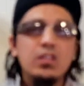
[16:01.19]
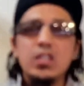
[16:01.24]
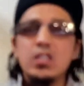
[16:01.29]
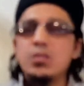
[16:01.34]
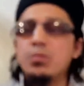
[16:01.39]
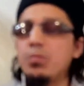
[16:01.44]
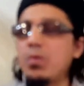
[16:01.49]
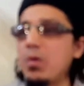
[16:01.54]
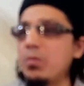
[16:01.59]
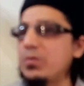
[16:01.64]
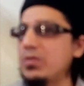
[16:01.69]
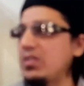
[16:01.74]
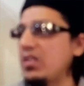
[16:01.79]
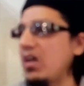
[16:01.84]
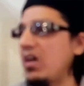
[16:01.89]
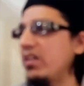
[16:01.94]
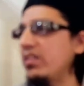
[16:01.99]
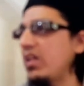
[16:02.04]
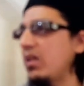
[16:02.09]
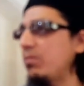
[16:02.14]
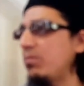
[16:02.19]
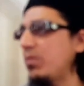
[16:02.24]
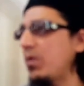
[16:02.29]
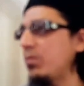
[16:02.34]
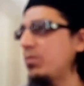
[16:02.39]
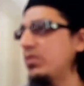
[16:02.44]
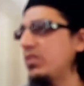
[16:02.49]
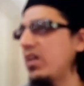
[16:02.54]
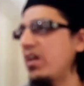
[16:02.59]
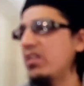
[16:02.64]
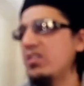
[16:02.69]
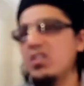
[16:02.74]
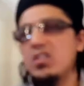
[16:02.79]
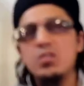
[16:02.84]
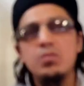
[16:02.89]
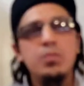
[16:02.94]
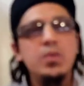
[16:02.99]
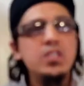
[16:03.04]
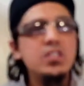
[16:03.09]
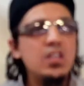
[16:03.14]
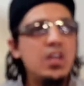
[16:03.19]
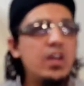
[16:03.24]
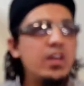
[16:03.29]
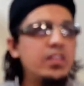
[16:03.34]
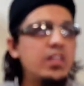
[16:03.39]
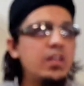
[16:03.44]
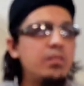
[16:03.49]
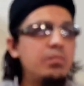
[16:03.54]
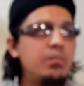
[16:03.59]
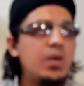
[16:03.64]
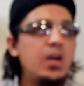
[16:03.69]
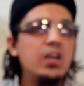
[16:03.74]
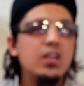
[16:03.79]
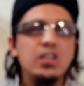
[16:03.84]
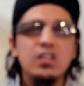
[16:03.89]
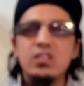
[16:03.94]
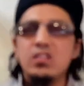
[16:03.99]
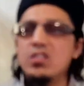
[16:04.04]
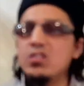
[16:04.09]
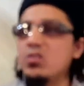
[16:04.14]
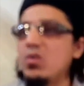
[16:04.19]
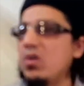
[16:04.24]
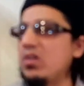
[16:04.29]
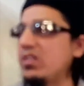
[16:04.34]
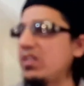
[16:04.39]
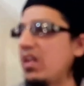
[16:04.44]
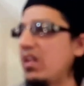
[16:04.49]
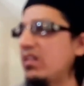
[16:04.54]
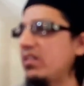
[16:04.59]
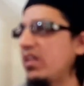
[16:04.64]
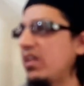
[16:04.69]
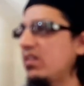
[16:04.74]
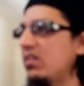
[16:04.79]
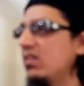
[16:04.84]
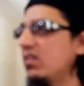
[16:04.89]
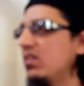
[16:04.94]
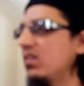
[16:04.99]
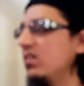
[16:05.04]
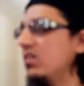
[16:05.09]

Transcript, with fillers: this pop star, that pop star, this bazaar, that market, this hotel, that...